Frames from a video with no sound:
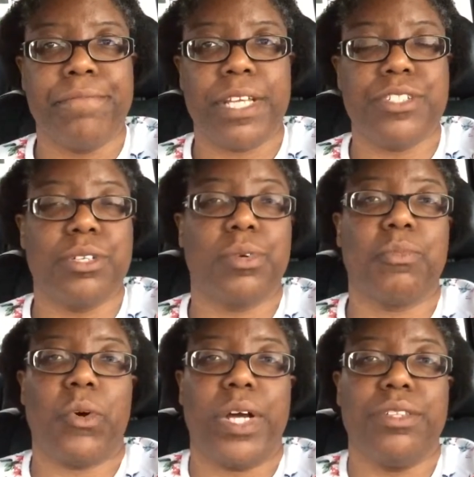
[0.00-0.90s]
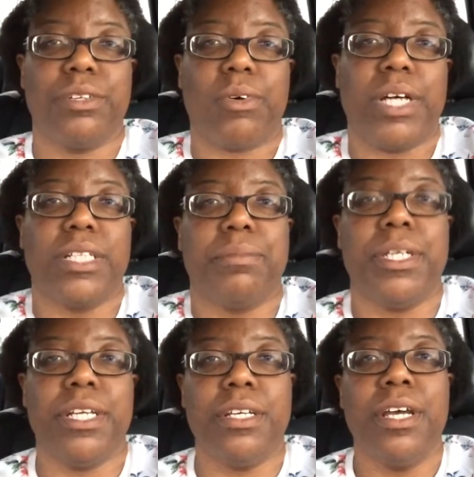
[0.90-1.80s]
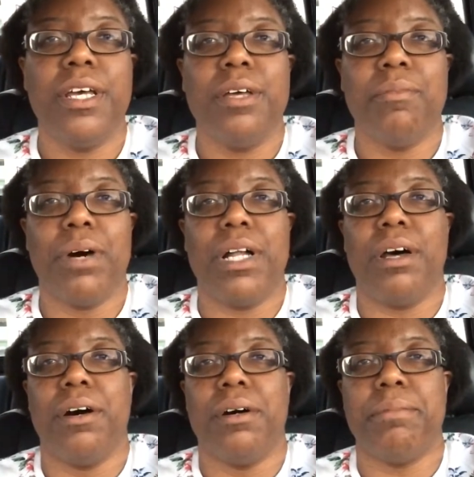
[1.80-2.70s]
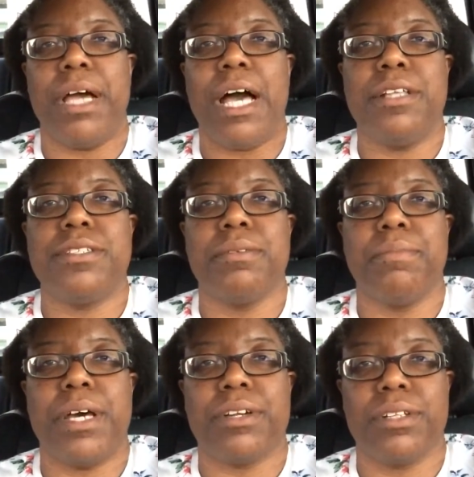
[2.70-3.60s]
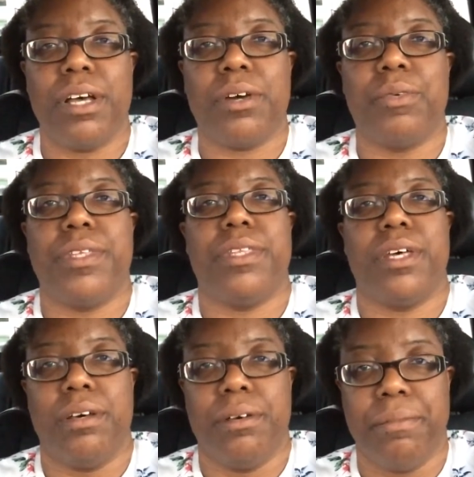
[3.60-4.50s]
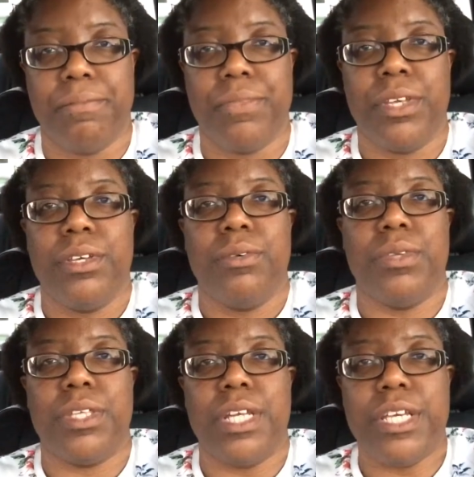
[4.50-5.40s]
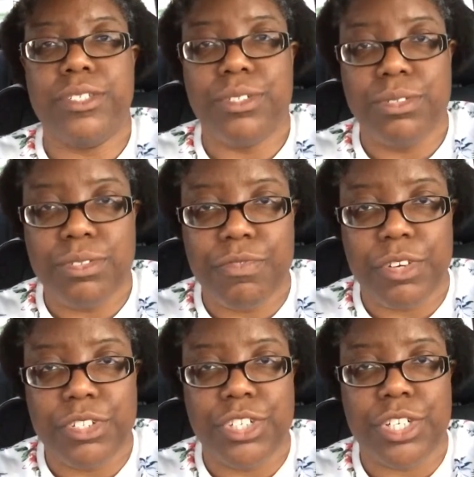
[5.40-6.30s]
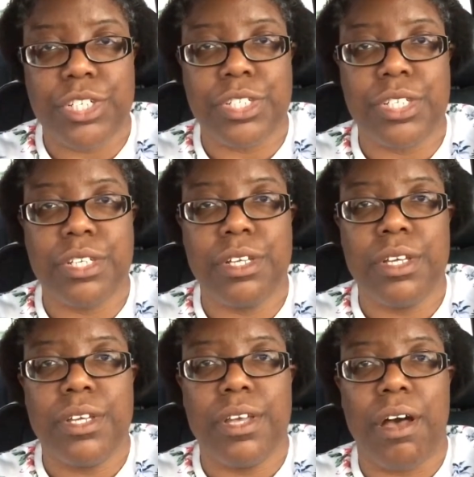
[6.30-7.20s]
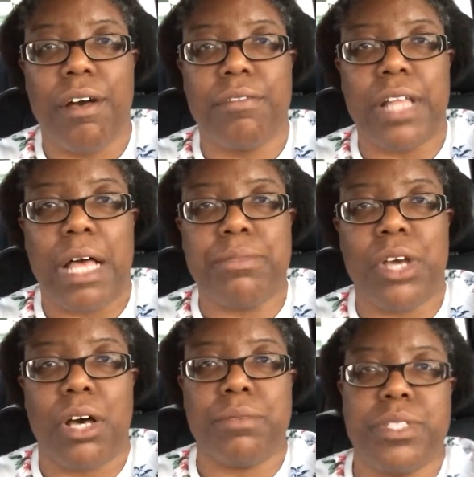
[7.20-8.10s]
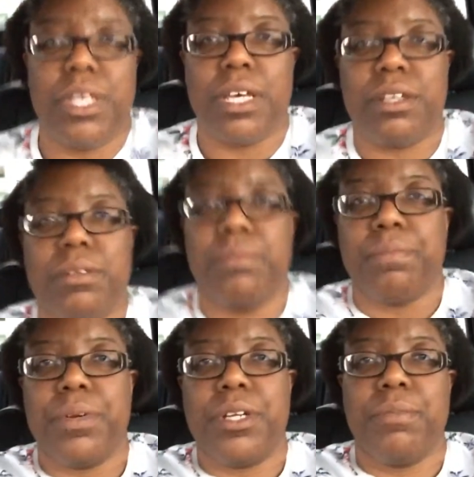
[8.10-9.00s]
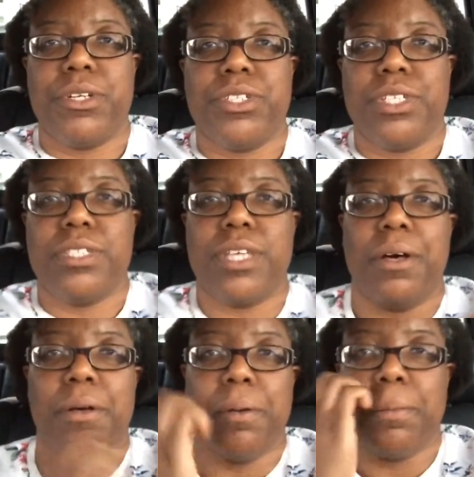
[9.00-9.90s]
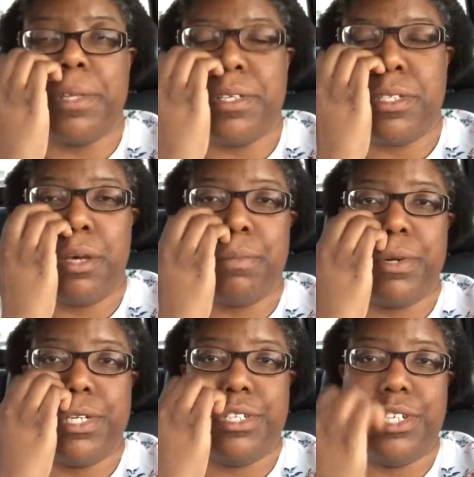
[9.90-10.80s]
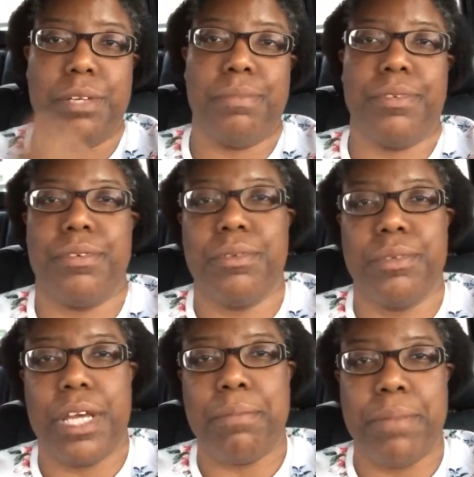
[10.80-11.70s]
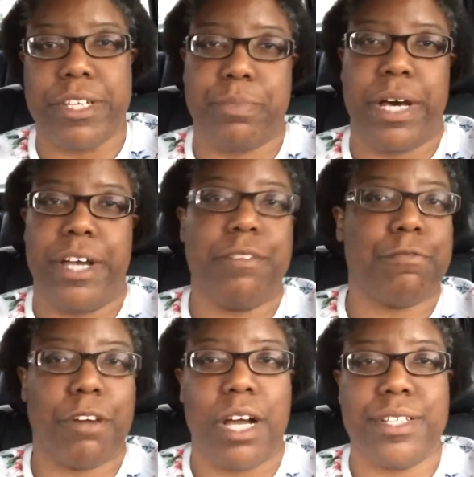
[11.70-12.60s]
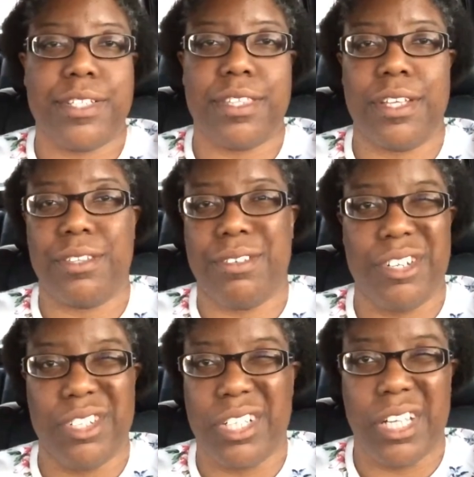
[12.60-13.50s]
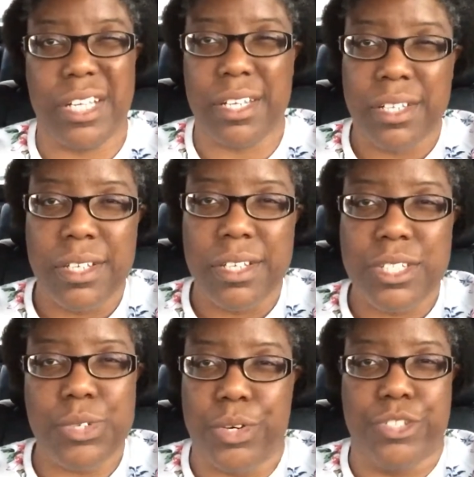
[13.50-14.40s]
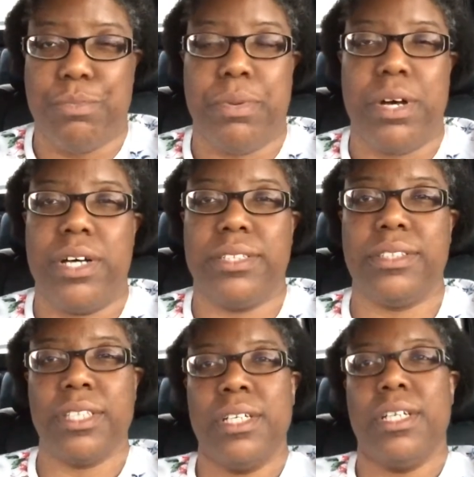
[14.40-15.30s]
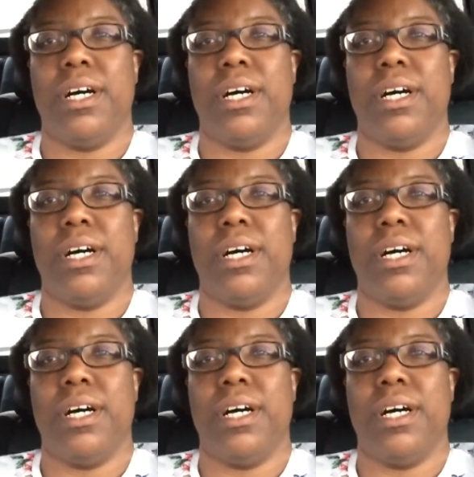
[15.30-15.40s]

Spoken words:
because they're quite limited. But I had some better luck with an Asus version of laptops that pretty much they sell pretty cheap through like Best Buy and Fry's. I think they're nearly like $200.